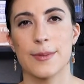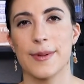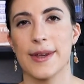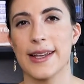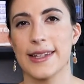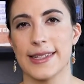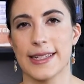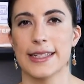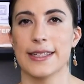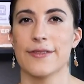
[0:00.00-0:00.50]

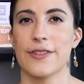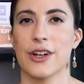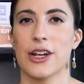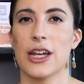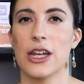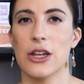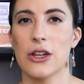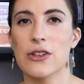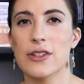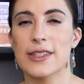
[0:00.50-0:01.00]
because it's a very
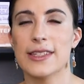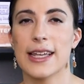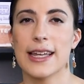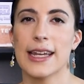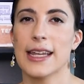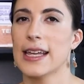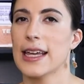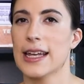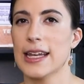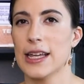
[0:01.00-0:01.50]
new
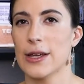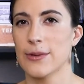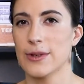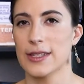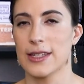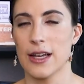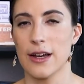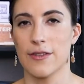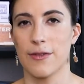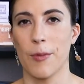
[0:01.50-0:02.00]
city and he was
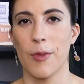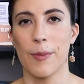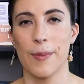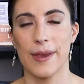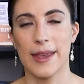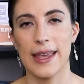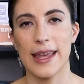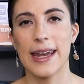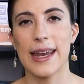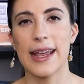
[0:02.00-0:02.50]
there from the
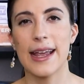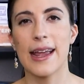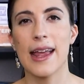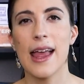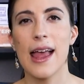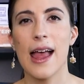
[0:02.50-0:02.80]
beginning.